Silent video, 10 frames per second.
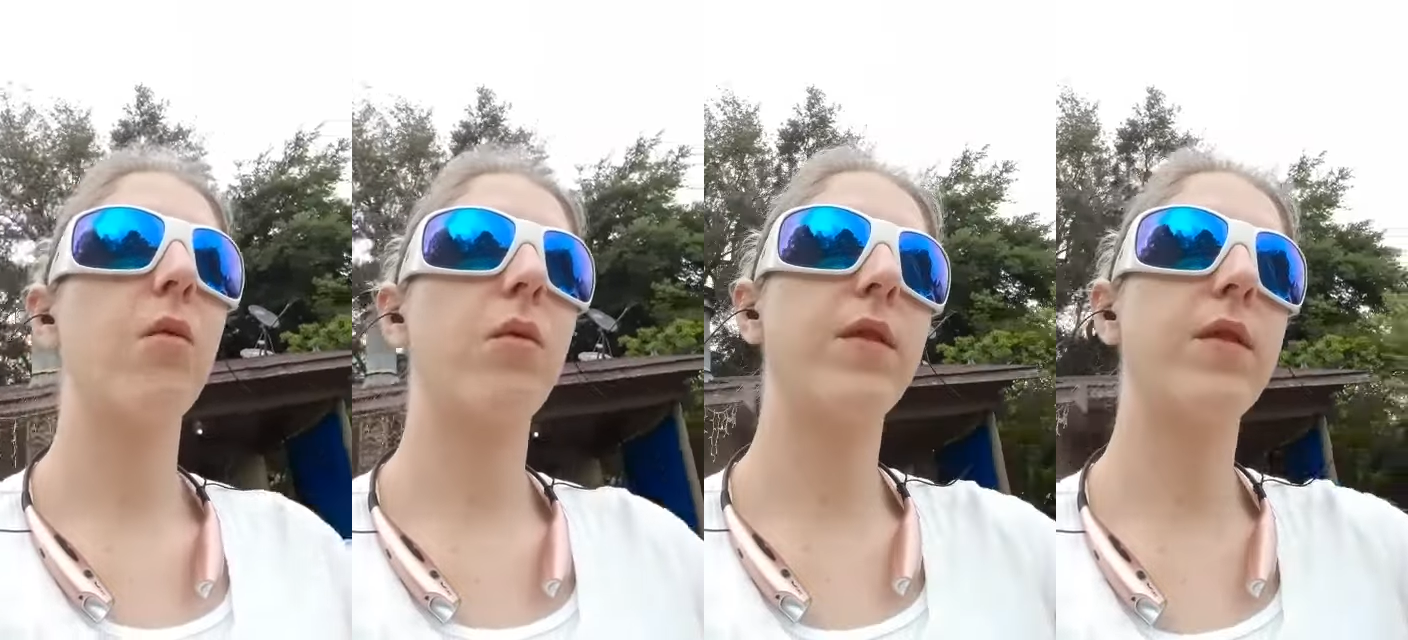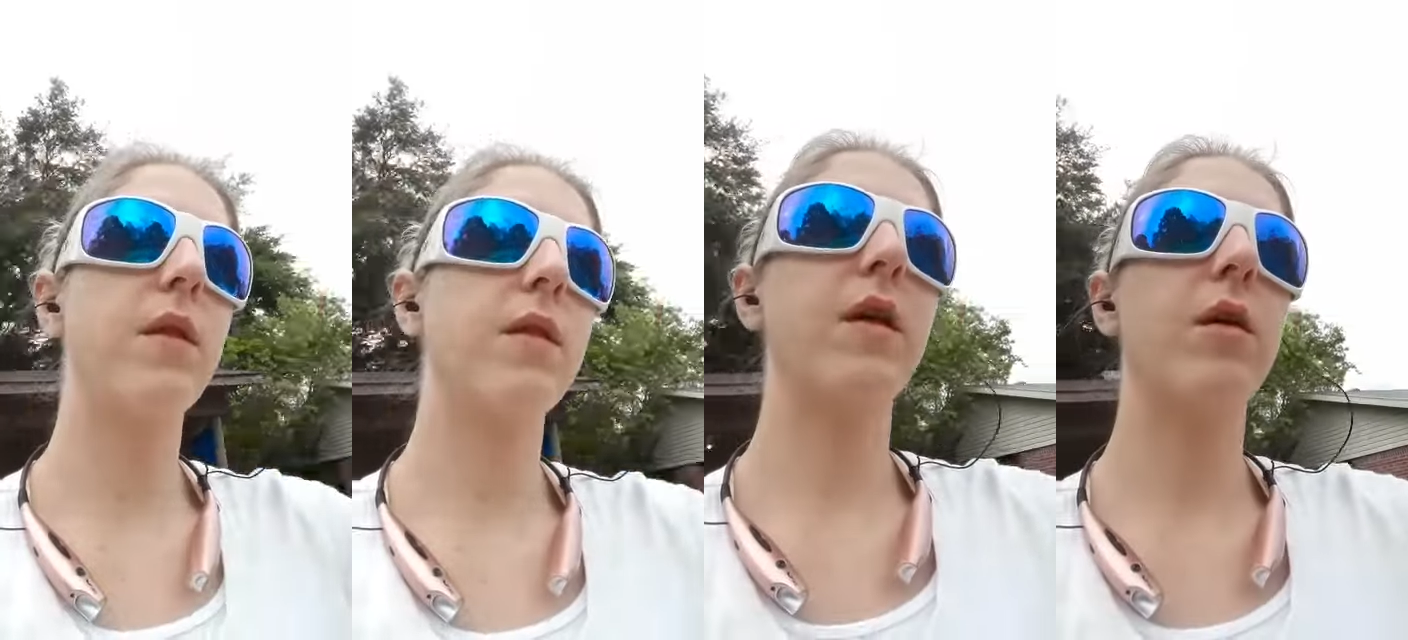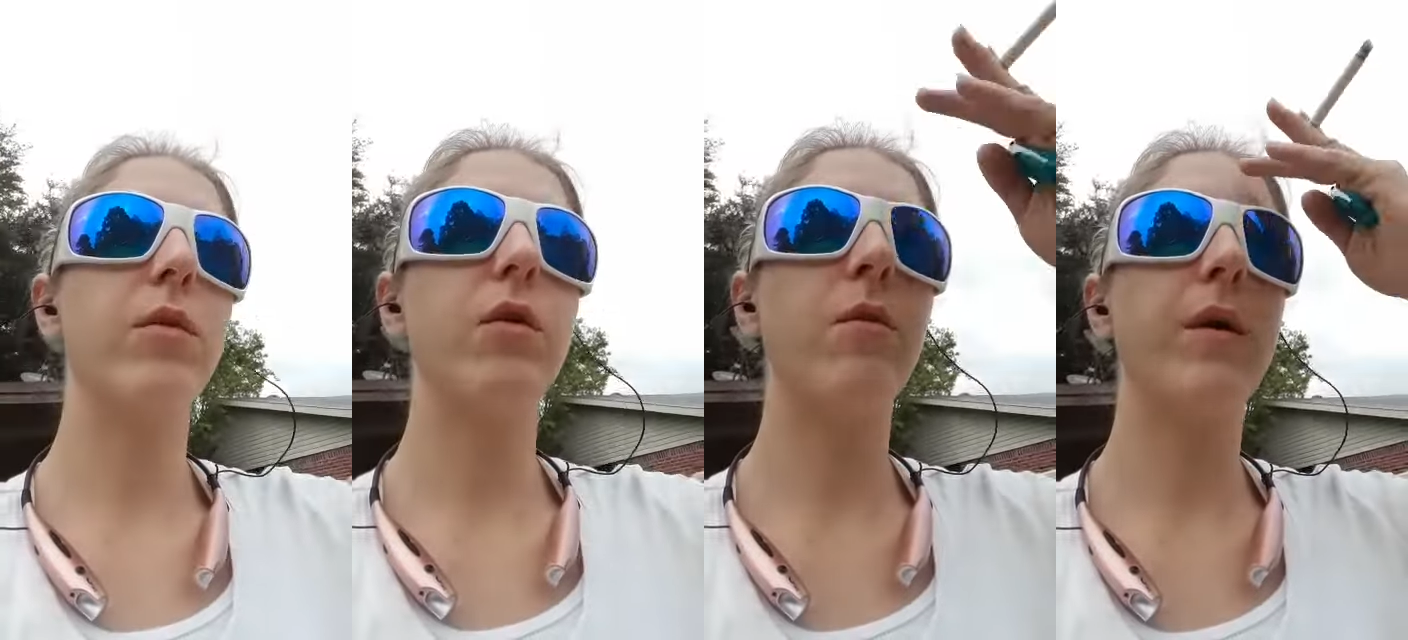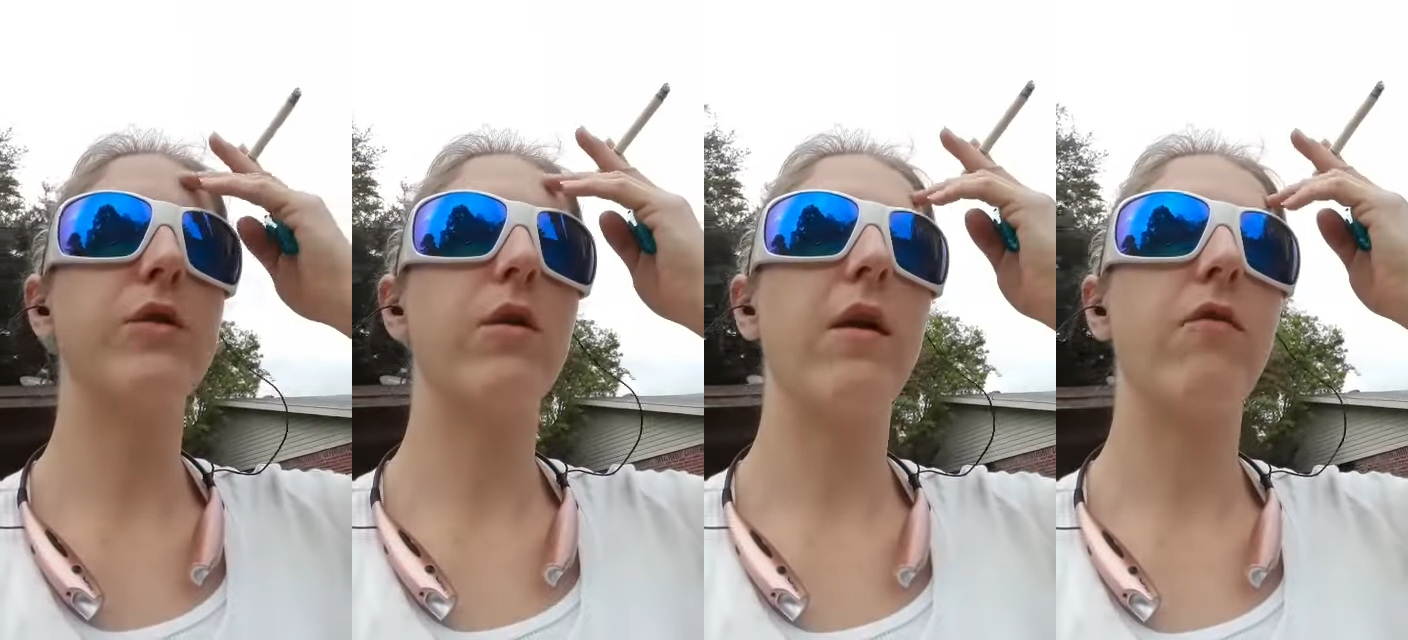With them doing my
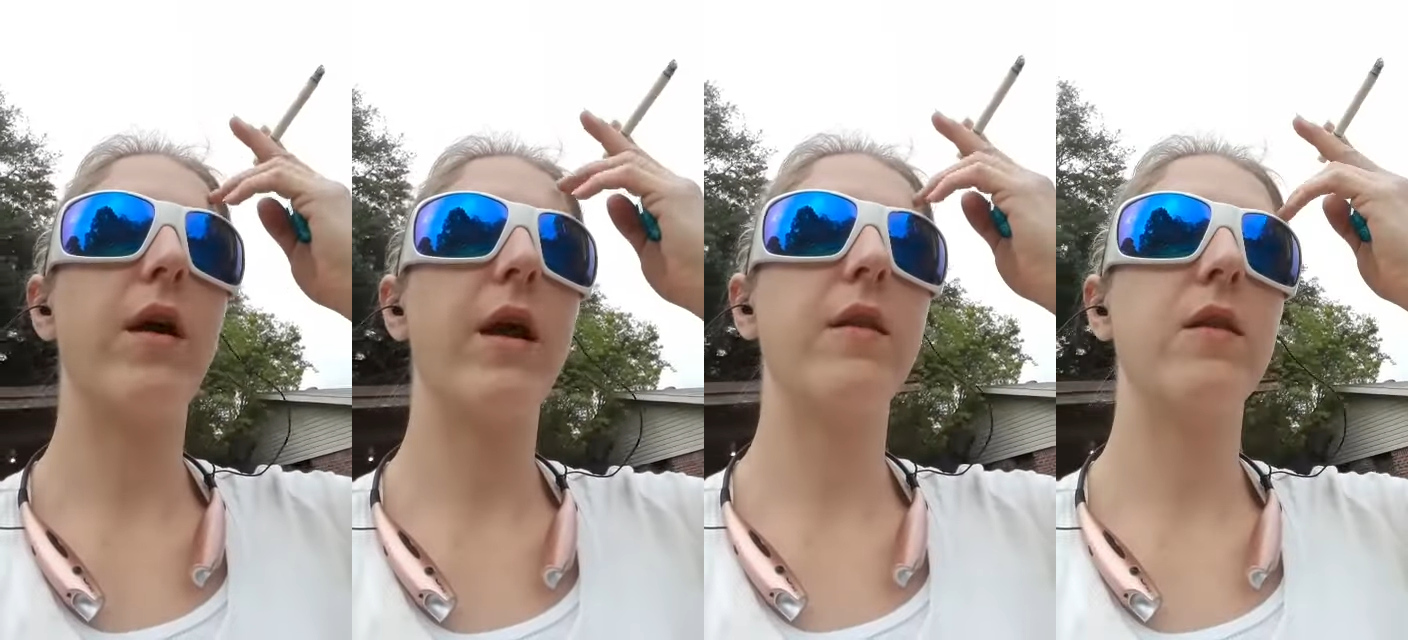driveway,